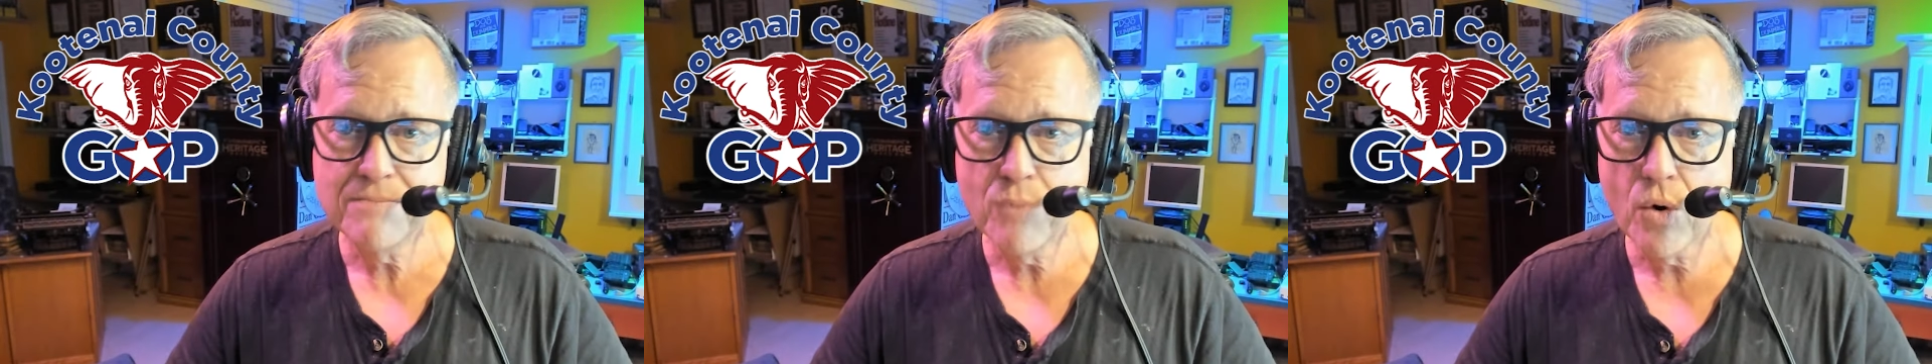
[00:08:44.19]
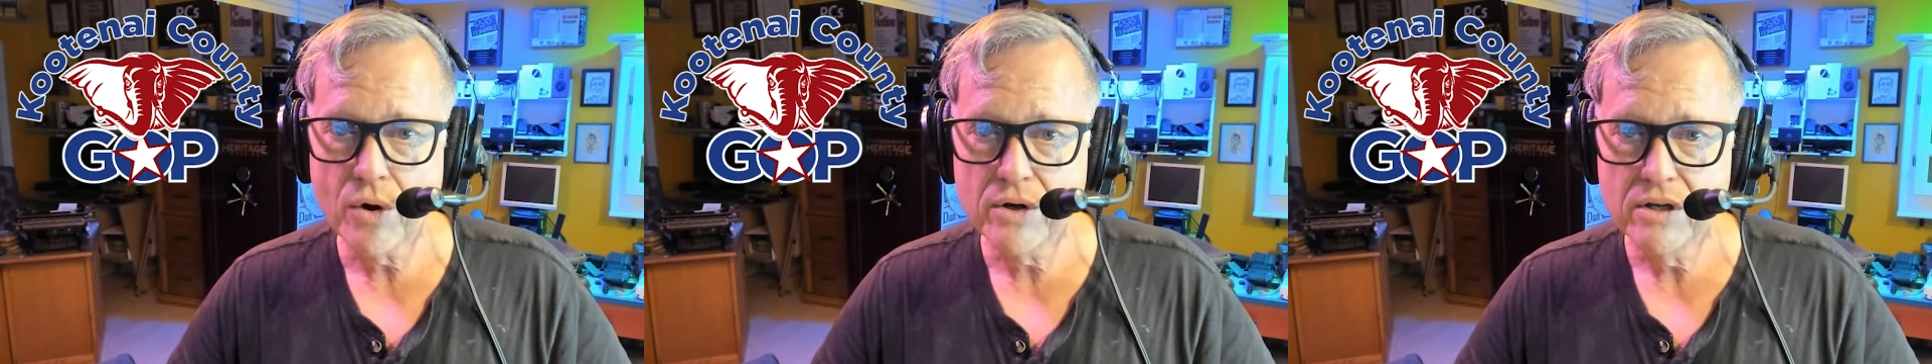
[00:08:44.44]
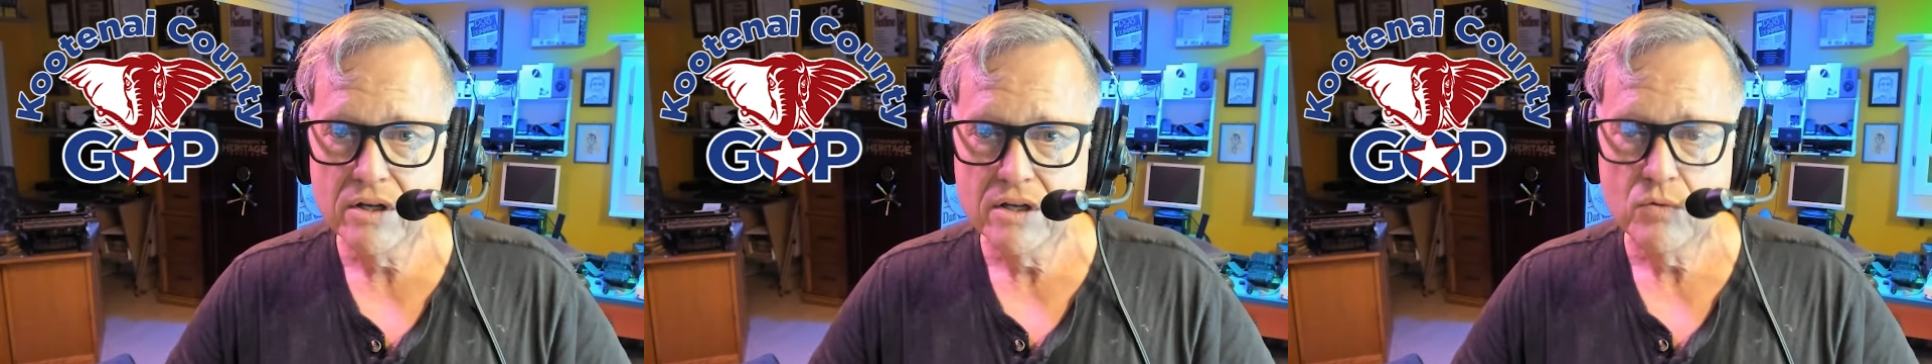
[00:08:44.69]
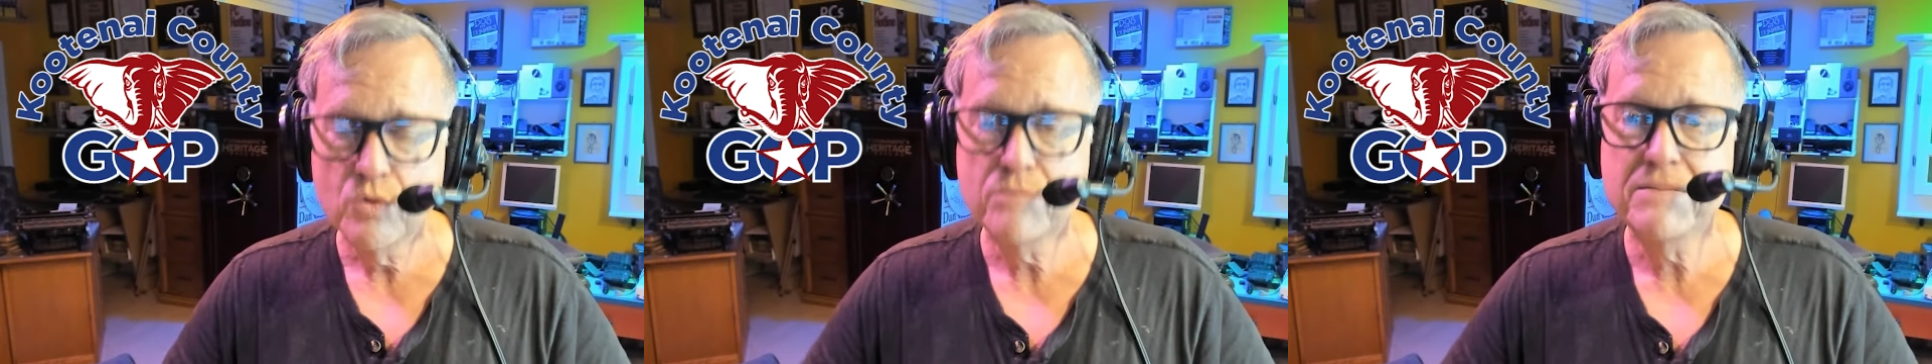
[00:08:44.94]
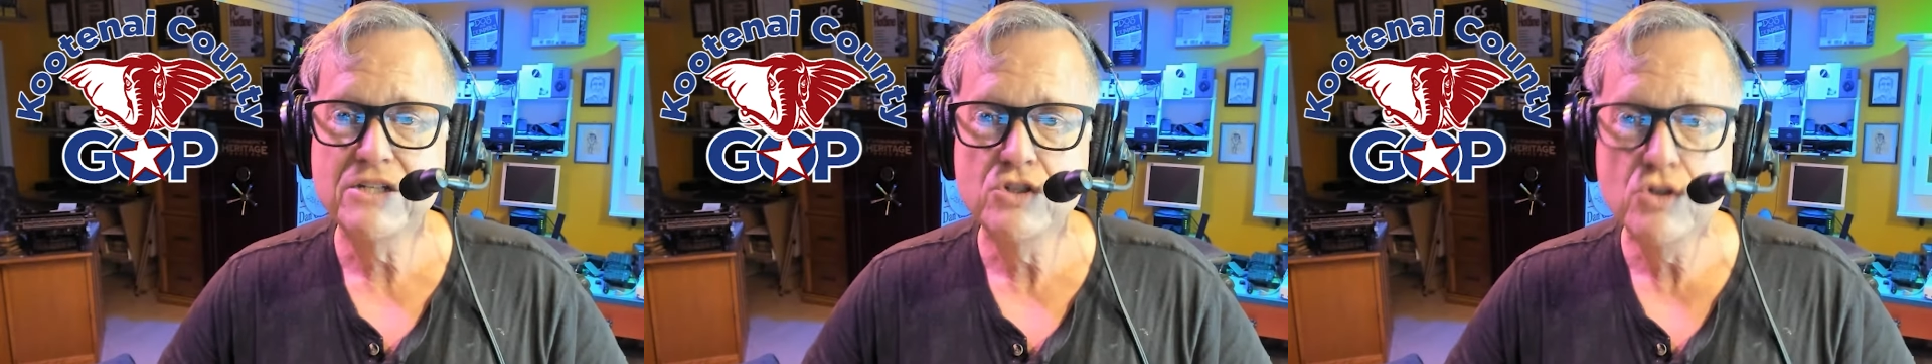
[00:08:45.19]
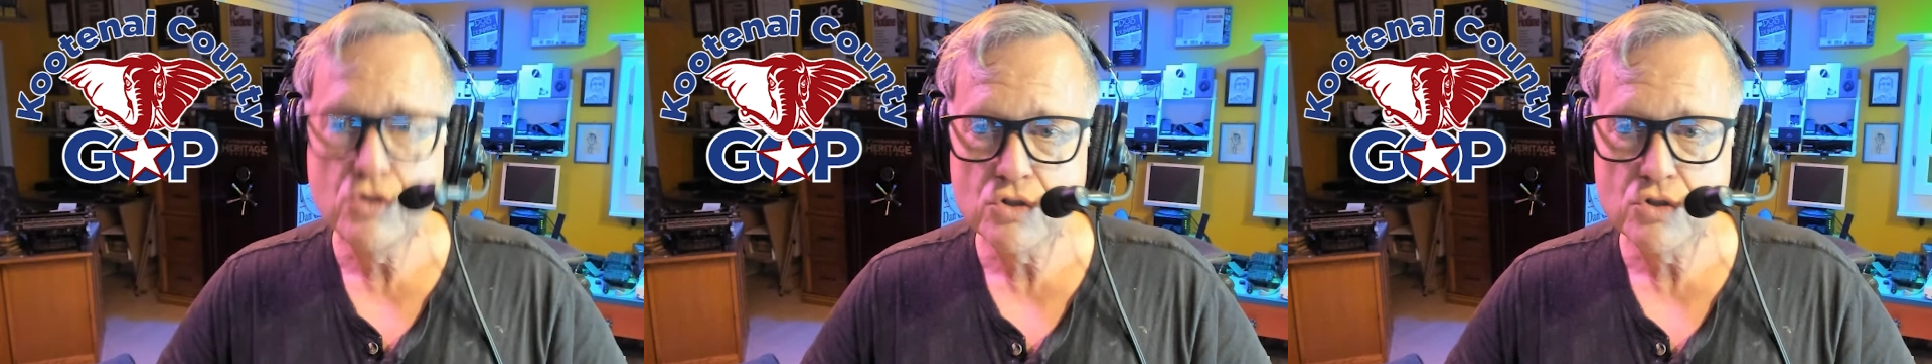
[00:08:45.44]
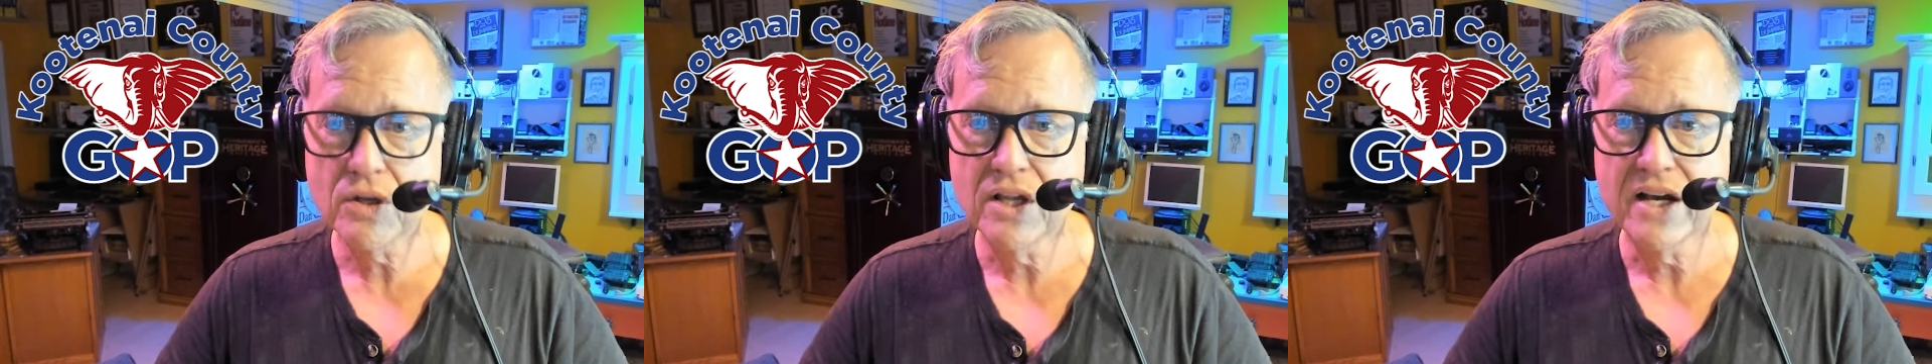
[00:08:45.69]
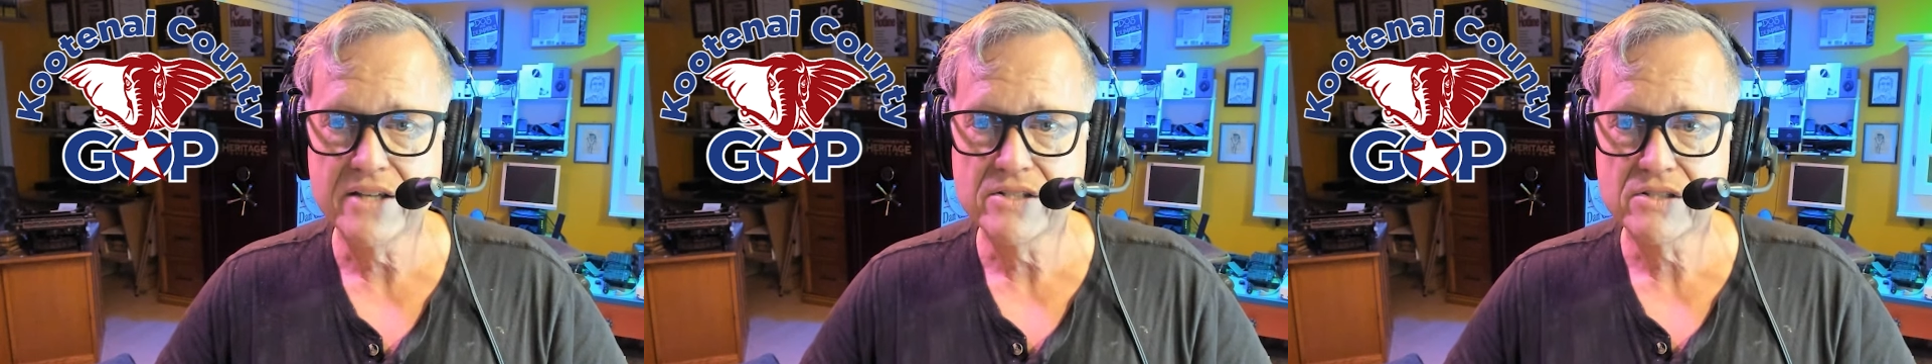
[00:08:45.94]
board would be
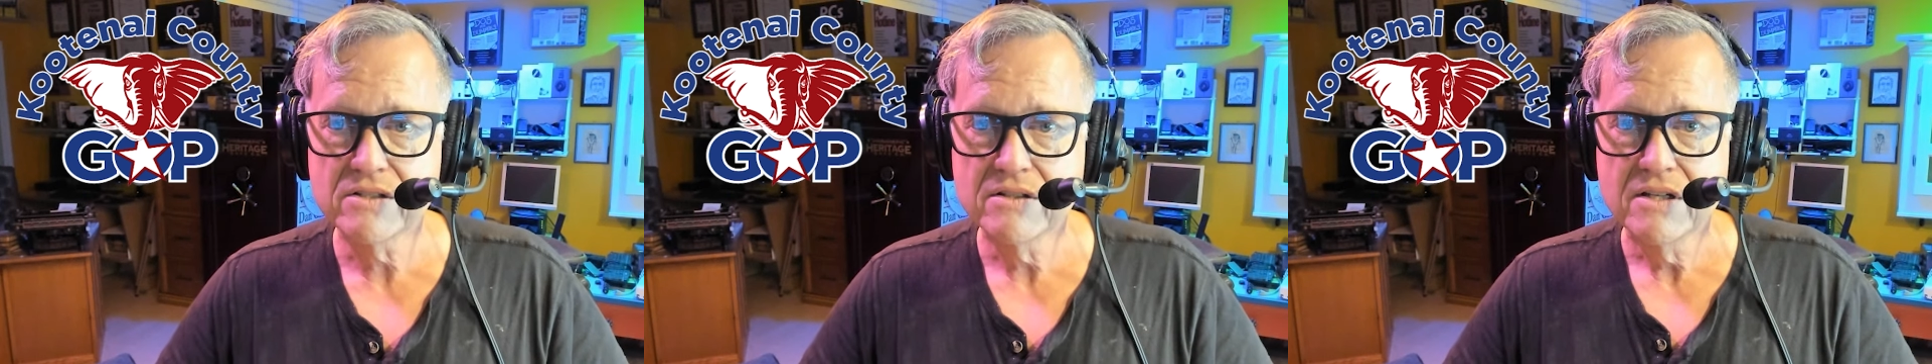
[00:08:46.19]
neutralized,